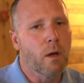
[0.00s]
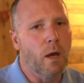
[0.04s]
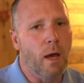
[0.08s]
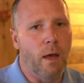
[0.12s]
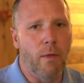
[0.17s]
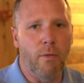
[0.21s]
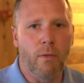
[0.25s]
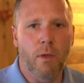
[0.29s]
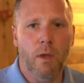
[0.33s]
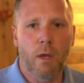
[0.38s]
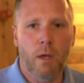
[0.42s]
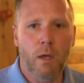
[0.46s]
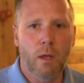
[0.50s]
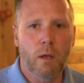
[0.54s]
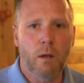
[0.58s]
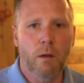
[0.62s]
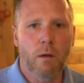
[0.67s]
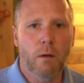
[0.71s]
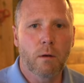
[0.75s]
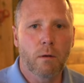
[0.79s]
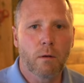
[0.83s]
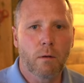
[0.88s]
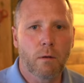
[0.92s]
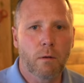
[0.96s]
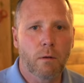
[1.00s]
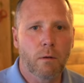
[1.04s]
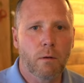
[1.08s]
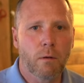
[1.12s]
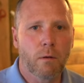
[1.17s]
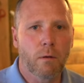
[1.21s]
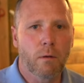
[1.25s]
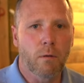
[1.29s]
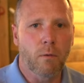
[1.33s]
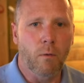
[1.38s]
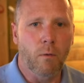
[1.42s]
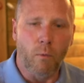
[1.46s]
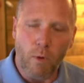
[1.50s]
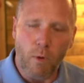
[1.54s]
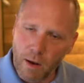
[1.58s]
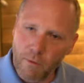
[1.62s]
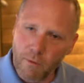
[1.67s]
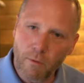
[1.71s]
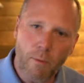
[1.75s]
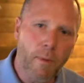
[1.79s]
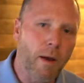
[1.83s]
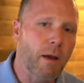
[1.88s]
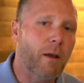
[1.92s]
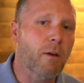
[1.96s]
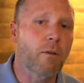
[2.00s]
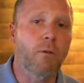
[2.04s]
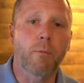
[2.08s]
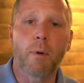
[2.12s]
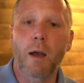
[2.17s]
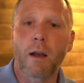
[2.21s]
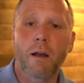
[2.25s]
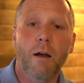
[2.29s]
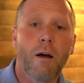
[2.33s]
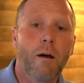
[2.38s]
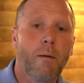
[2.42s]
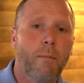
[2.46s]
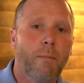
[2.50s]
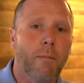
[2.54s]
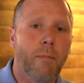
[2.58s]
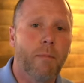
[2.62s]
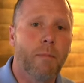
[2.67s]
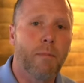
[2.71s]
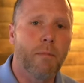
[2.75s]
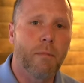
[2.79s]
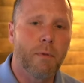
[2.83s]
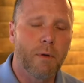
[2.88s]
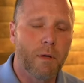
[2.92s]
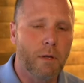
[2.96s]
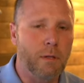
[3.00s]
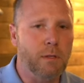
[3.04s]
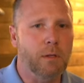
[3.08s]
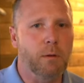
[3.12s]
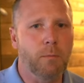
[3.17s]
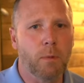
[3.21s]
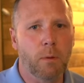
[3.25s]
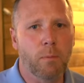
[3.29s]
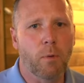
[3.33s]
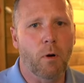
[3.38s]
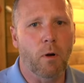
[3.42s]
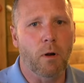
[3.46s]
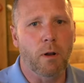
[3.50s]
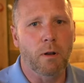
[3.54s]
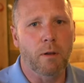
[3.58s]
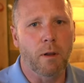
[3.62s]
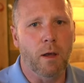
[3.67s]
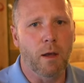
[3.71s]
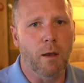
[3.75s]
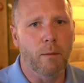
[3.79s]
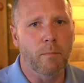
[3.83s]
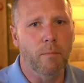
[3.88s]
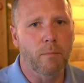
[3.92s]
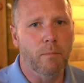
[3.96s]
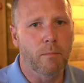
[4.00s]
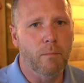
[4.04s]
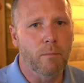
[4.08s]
And then when everybody comes back up, it's gonna be party time.